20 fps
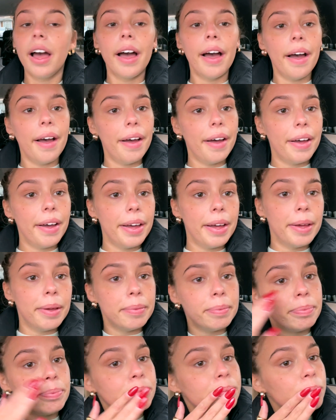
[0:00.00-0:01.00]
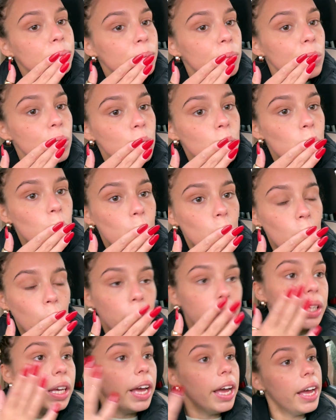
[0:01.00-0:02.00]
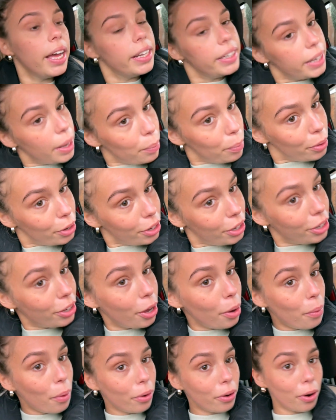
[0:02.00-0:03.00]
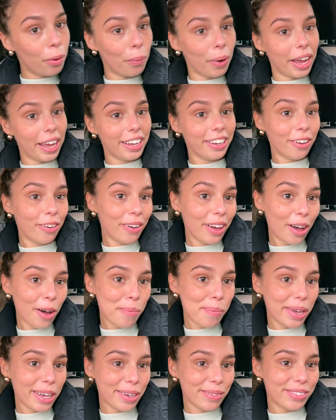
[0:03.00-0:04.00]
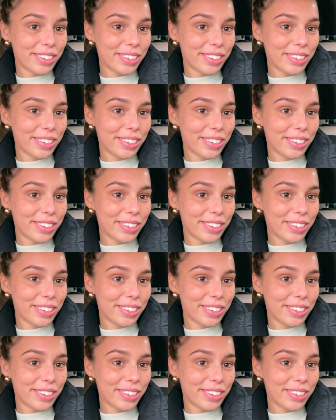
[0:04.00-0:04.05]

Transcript: And yeah, and then we're gonna go on our way and go get our makeup